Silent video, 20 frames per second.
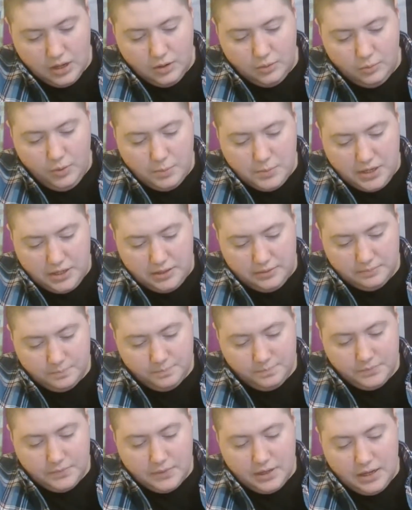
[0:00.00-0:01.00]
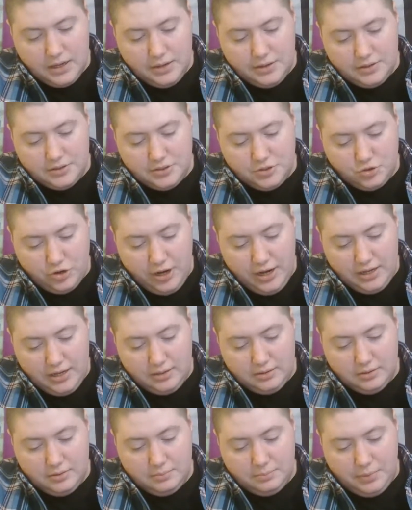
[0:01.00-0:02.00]
Women,
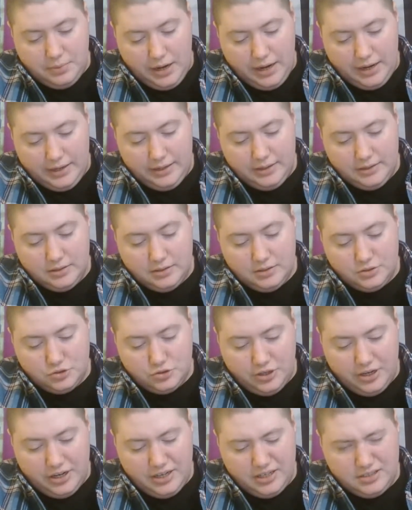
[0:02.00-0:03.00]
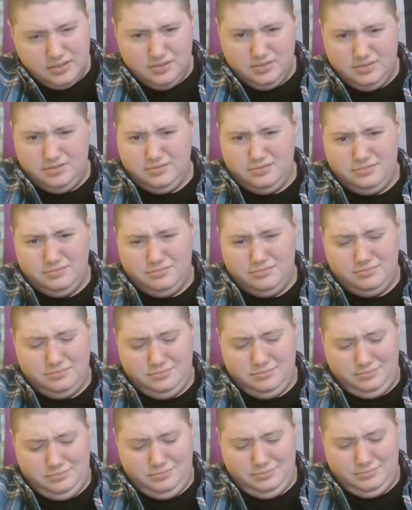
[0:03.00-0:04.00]
straight, bi, trans,
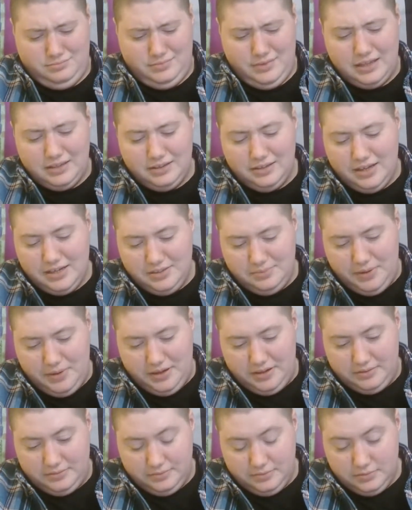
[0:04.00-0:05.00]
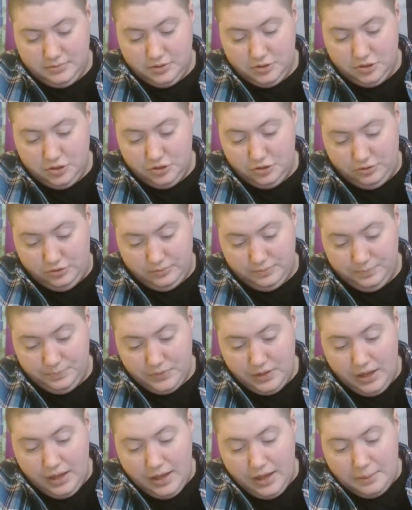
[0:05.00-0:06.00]
and lesbian, too,
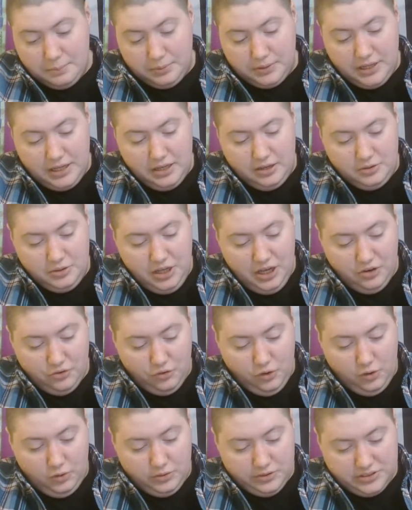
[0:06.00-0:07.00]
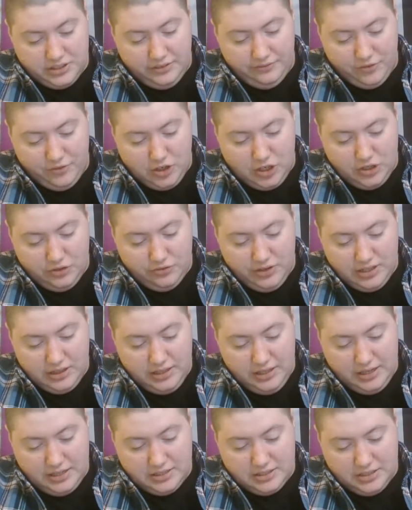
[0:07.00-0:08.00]
play unique roles in furthering
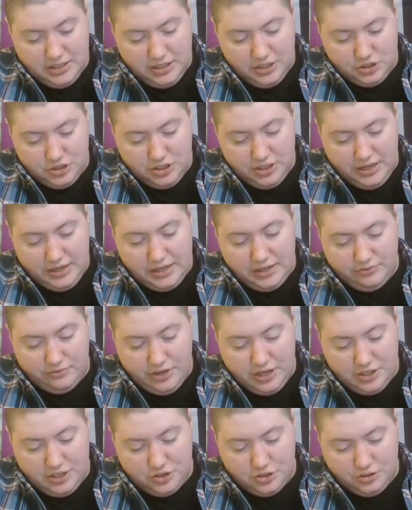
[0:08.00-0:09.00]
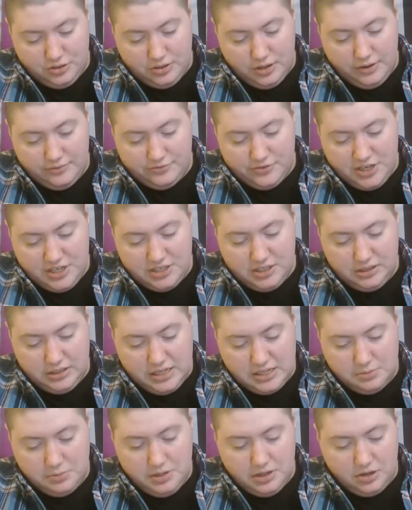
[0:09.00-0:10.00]
the extinction and erasure of recent
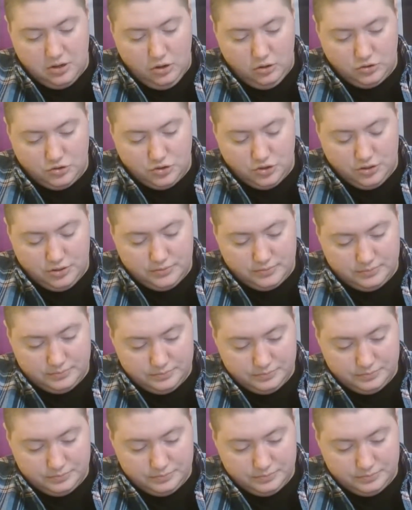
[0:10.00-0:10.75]
lesbian culture.